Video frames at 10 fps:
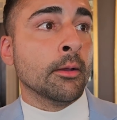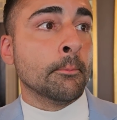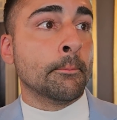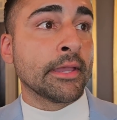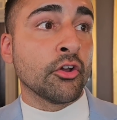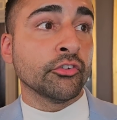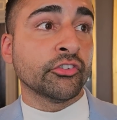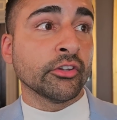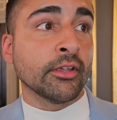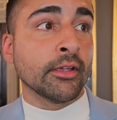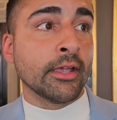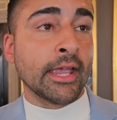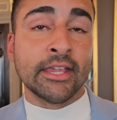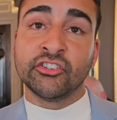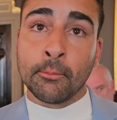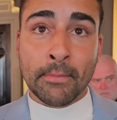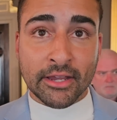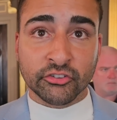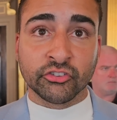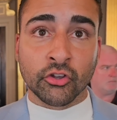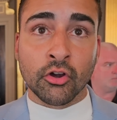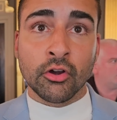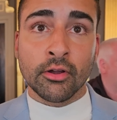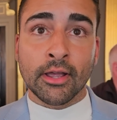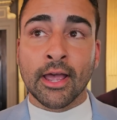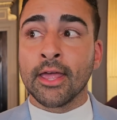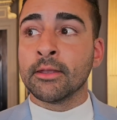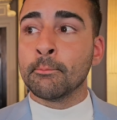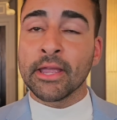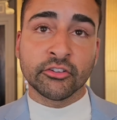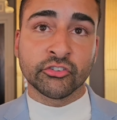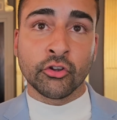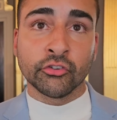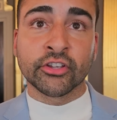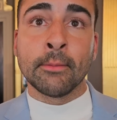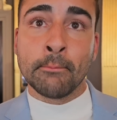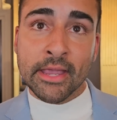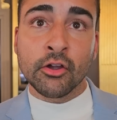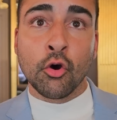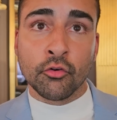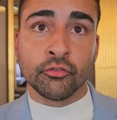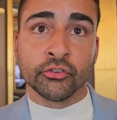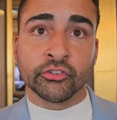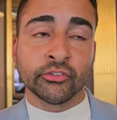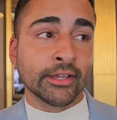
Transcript: Because he's a megastar, and megastars get mega offers.